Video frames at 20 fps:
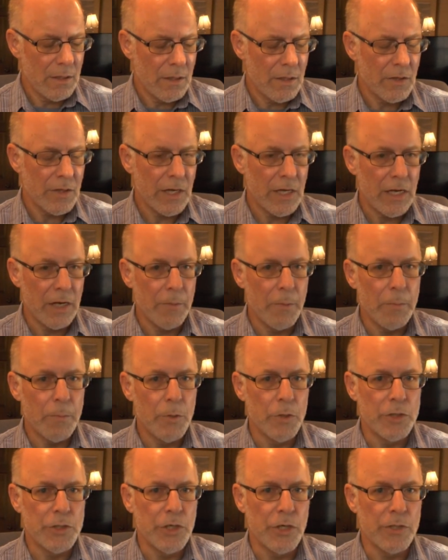Okay, let me
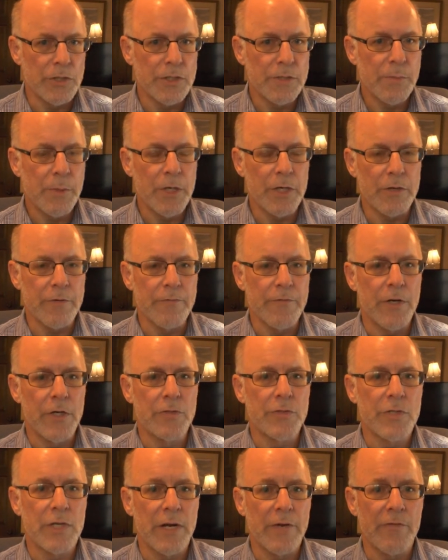put you on
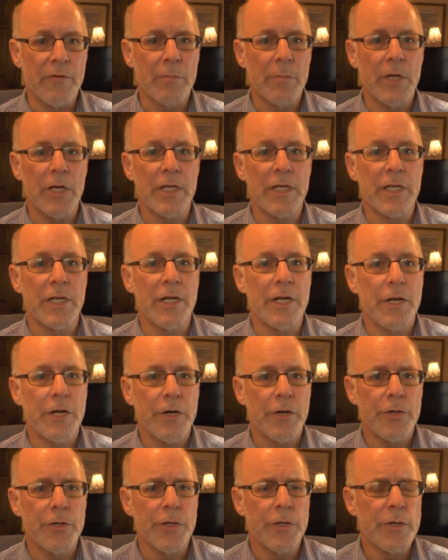speakerphone so everybody can
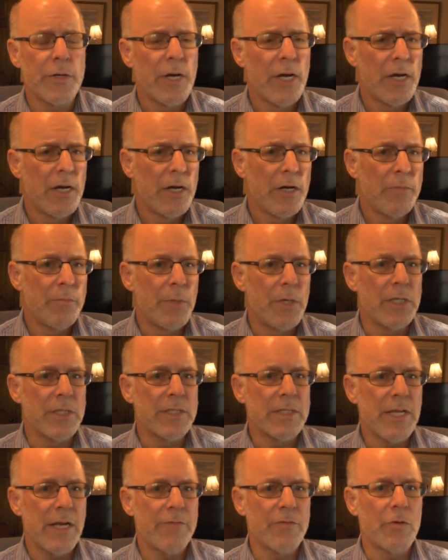hear you. But
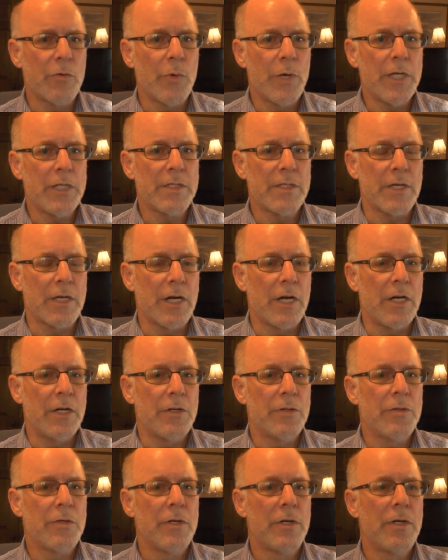7 weeks
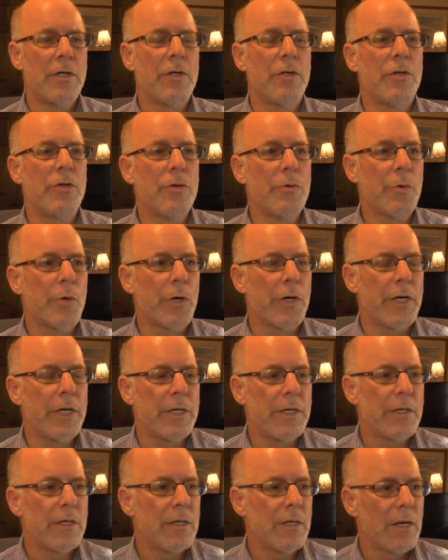ago, you were
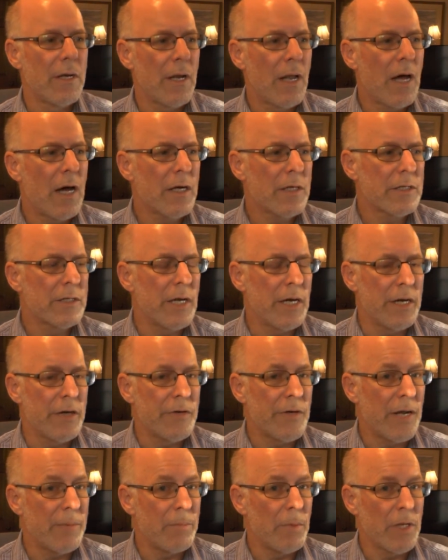in
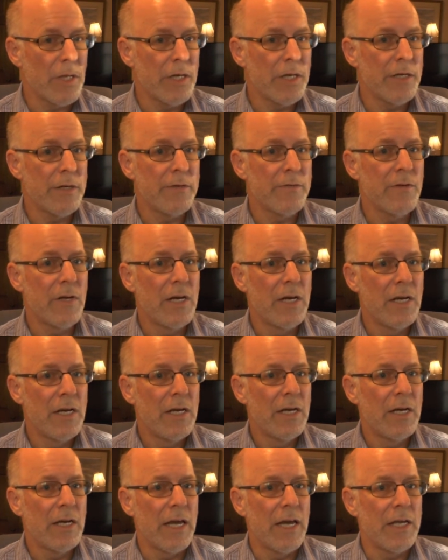lockdown, I believe,
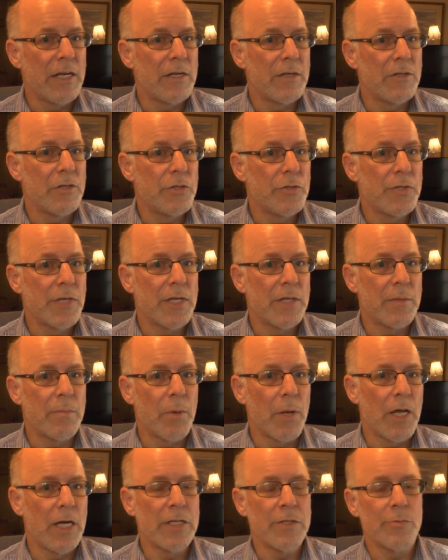and you said the
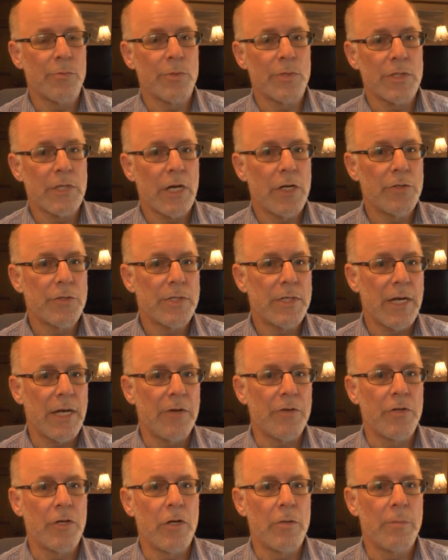place was ghost
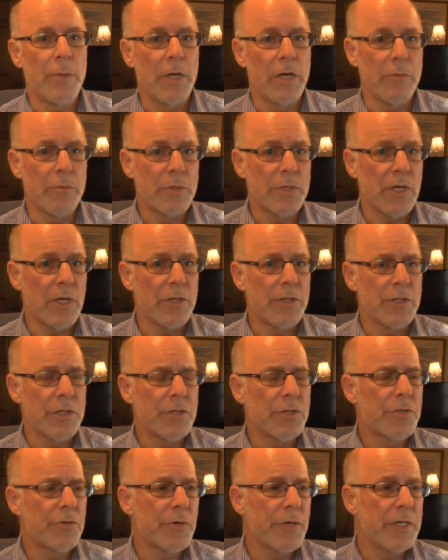town, nobody was on the
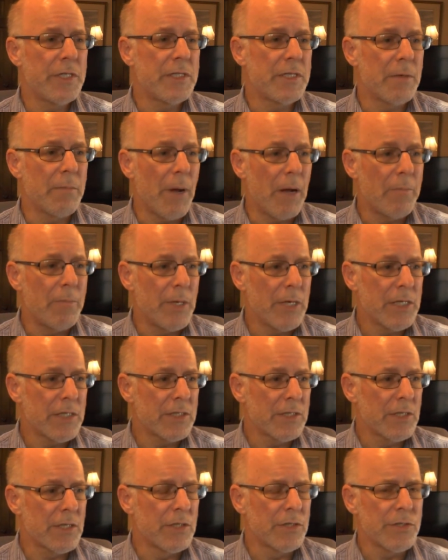streets, and my
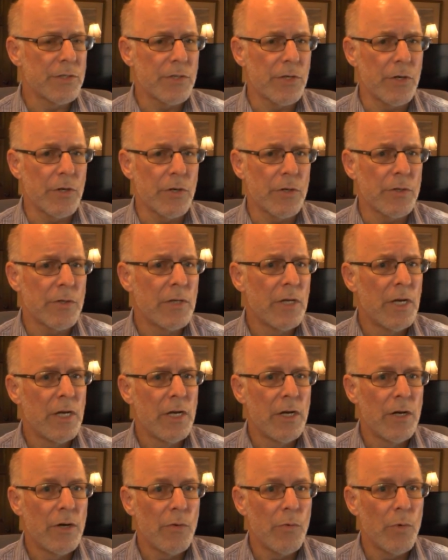biggest concern
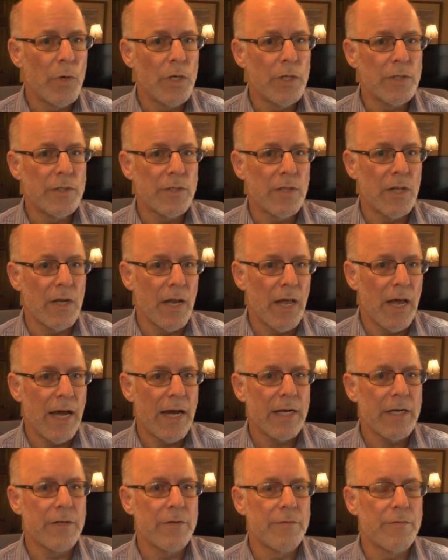was the
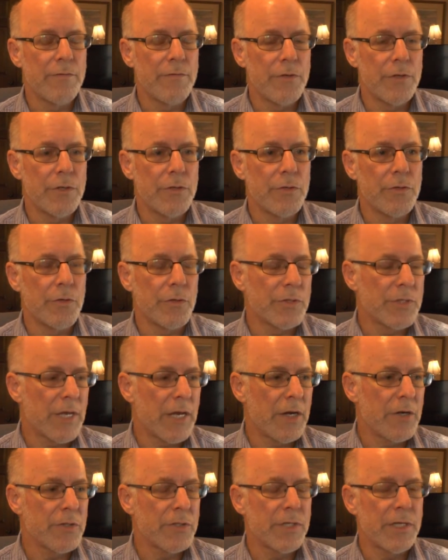lack of food or
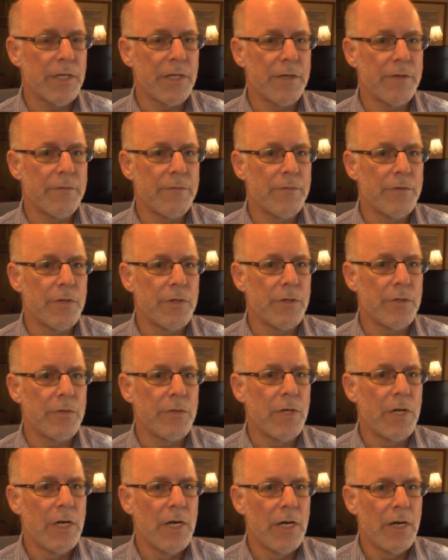scarcity of food.
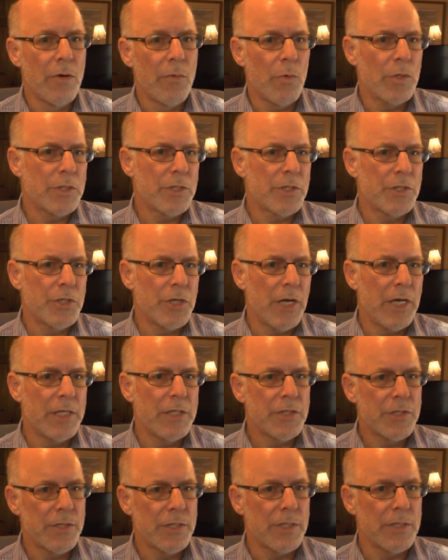What's
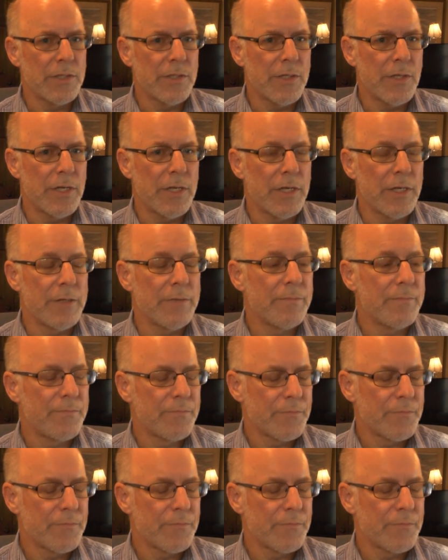changed since then?